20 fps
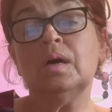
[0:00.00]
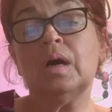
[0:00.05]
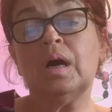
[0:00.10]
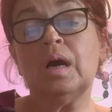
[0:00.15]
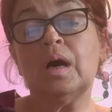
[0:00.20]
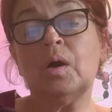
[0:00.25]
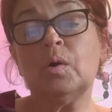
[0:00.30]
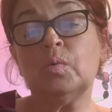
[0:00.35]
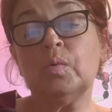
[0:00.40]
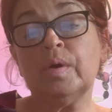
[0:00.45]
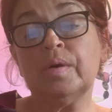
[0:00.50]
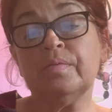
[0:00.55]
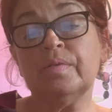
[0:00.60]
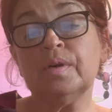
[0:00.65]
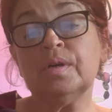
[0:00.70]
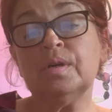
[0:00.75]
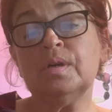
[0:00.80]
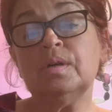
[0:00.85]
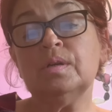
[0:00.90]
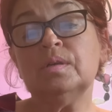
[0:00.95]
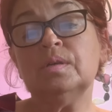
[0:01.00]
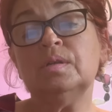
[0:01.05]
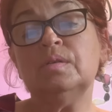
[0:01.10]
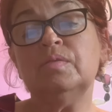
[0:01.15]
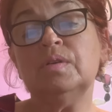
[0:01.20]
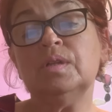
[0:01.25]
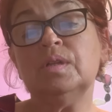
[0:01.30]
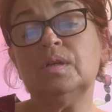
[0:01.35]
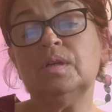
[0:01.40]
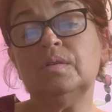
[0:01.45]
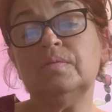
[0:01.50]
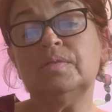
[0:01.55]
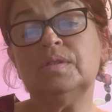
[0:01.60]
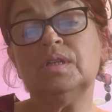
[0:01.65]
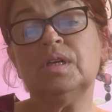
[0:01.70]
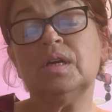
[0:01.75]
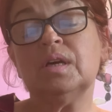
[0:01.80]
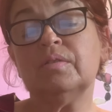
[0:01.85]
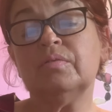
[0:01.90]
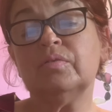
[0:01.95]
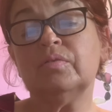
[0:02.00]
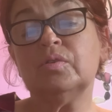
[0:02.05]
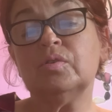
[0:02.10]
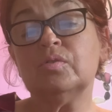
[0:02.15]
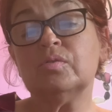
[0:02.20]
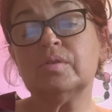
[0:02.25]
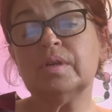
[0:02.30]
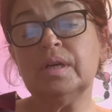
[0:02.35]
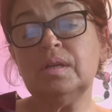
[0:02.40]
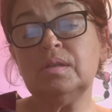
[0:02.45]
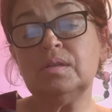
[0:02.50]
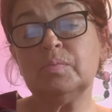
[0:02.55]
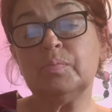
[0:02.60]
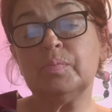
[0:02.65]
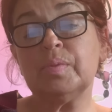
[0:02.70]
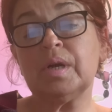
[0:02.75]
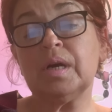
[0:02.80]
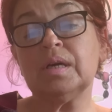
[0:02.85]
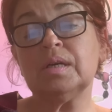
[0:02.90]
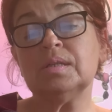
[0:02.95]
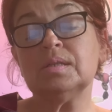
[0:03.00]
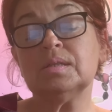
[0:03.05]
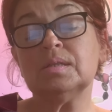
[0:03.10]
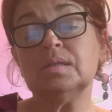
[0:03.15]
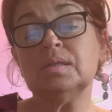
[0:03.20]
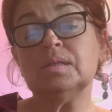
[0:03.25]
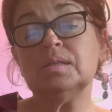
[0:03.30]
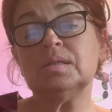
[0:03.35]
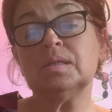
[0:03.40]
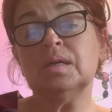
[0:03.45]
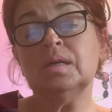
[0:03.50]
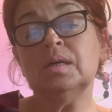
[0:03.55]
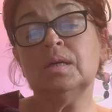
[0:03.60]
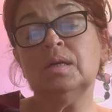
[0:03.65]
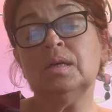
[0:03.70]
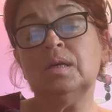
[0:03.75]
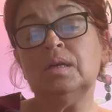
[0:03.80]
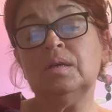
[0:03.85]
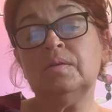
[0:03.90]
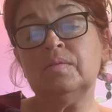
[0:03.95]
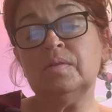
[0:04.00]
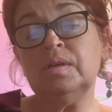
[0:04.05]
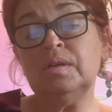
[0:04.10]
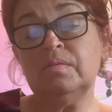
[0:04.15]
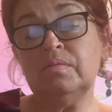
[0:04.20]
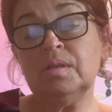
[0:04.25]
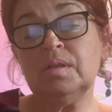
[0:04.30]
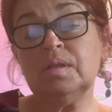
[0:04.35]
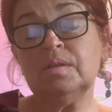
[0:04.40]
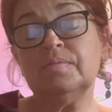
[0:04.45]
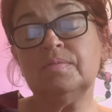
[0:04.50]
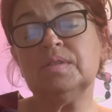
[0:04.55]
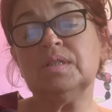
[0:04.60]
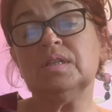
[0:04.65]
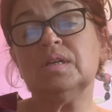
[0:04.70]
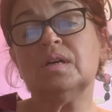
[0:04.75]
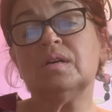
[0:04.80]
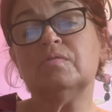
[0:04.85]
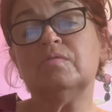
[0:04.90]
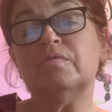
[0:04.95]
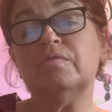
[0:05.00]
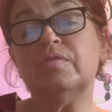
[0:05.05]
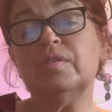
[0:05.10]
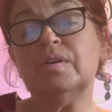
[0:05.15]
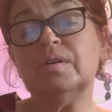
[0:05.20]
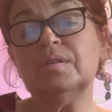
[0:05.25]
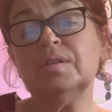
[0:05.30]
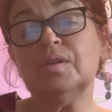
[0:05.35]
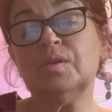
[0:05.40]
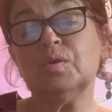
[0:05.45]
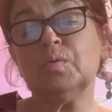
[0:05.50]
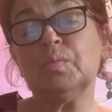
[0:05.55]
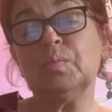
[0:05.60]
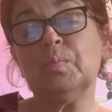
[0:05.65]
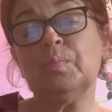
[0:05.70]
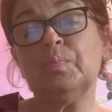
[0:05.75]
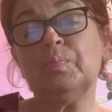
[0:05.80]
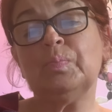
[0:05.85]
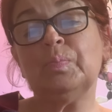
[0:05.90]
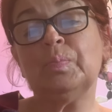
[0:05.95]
however even if they have great prices if, even if they are volume